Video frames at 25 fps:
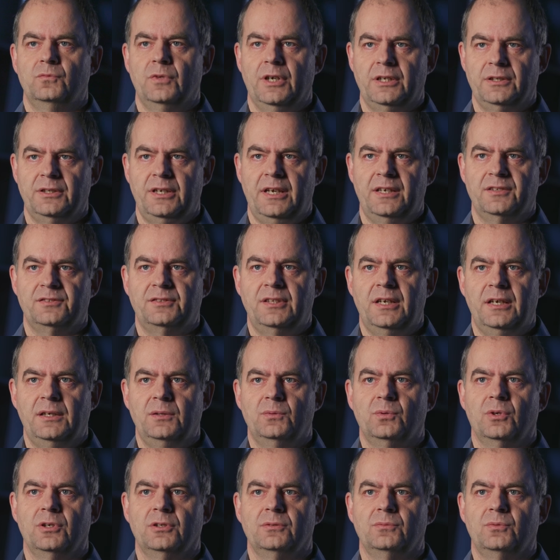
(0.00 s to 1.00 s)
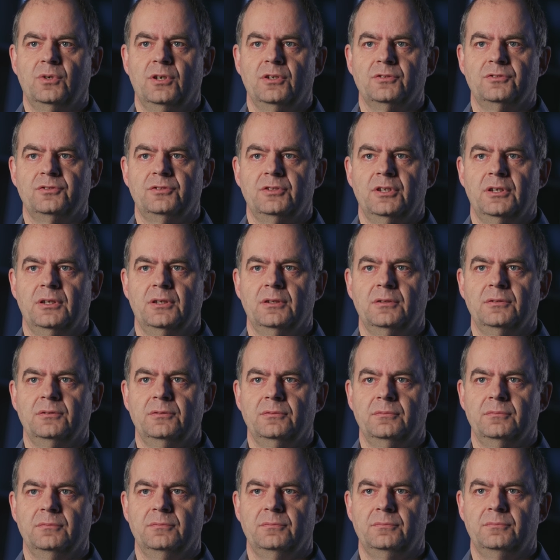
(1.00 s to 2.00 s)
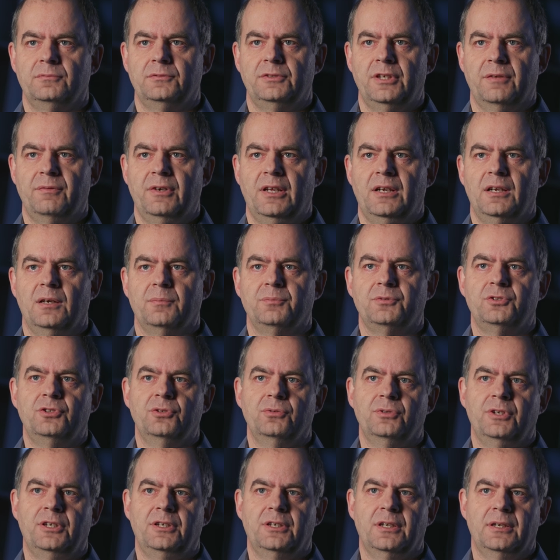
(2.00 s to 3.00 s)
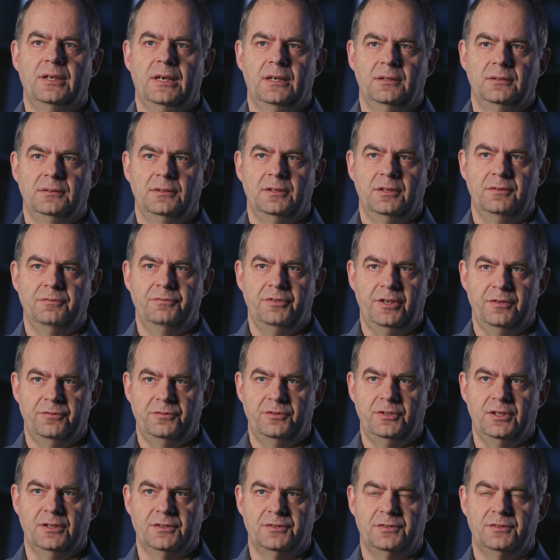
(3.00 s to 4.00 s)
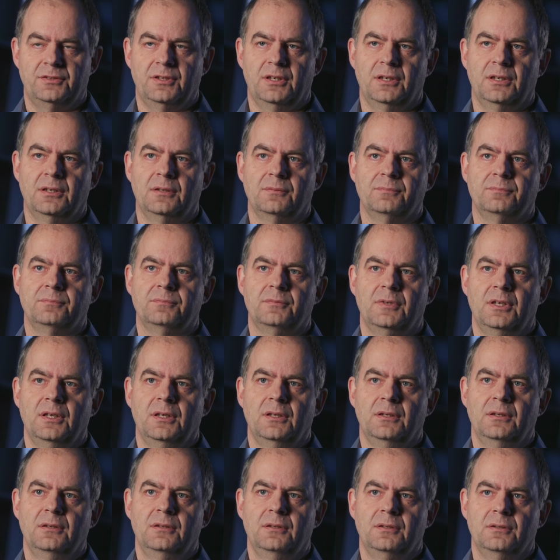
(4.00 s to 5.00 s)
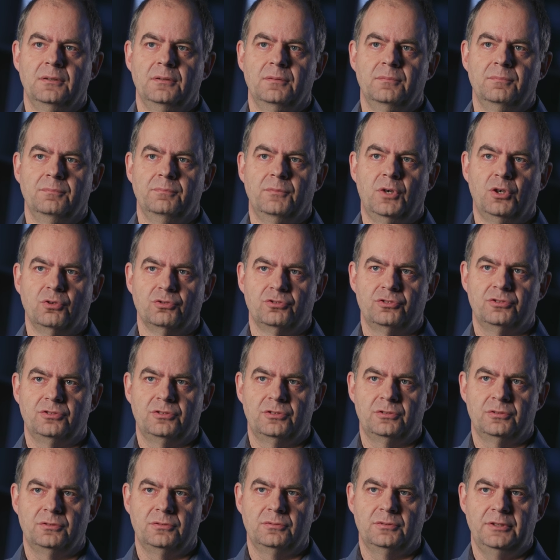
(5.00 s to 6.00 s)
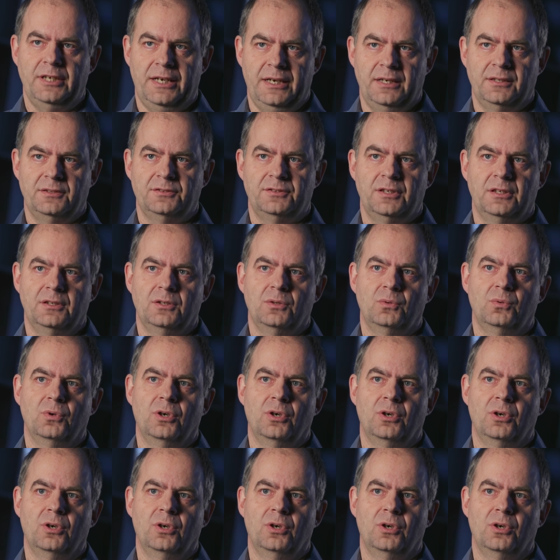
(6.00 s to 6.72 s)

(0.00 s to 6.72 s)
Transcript: When the S-Tank was uh, developed during the nineteen fifties, uh, most tanks in the